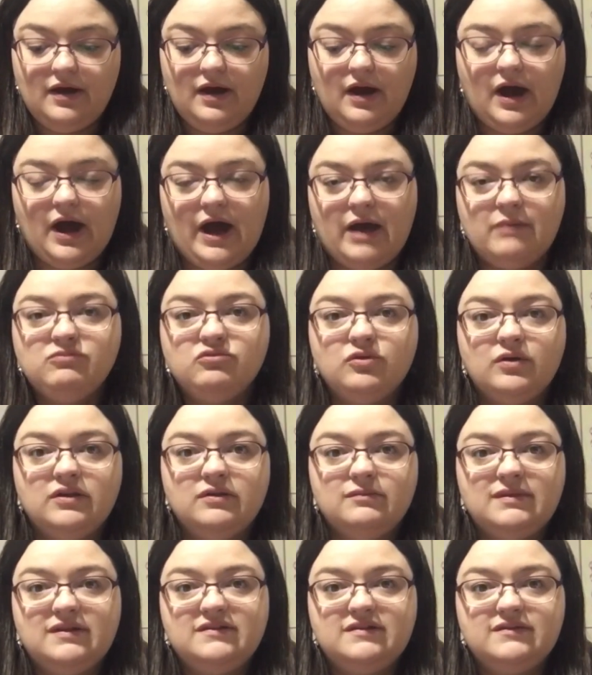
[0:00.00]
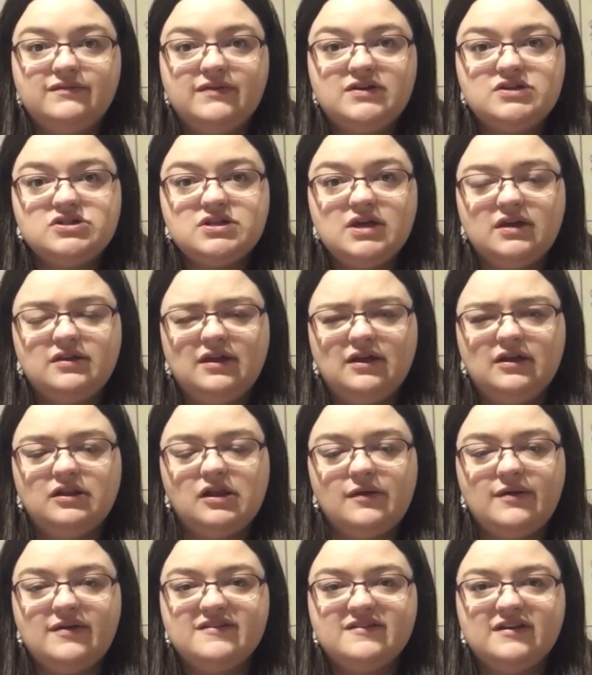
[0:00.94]
I'm doing them individually. I think
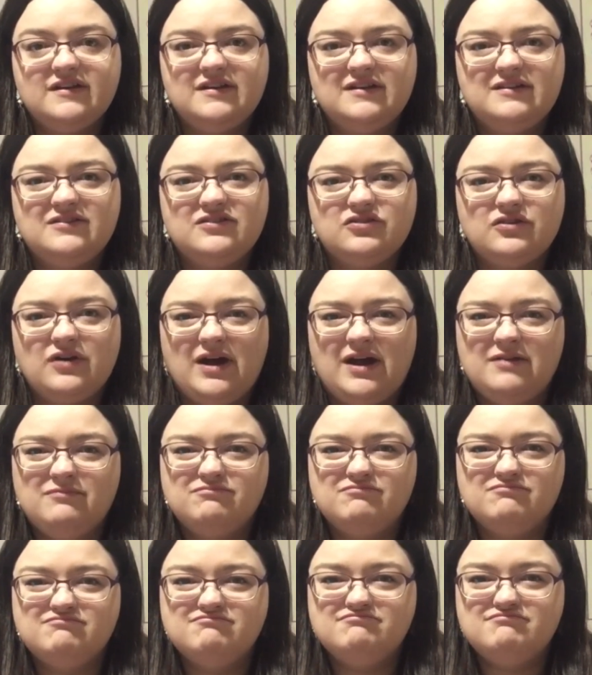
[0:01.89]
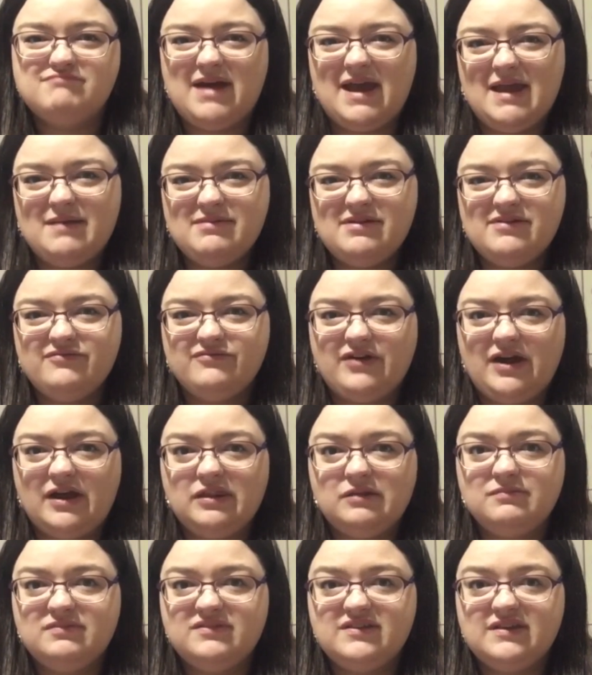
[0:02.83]
Chloe's going to try and maybe frame
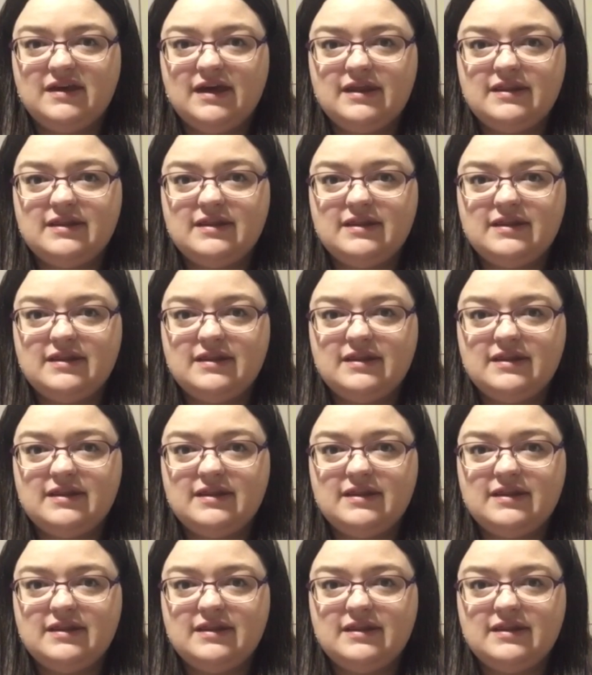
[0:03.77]
them together.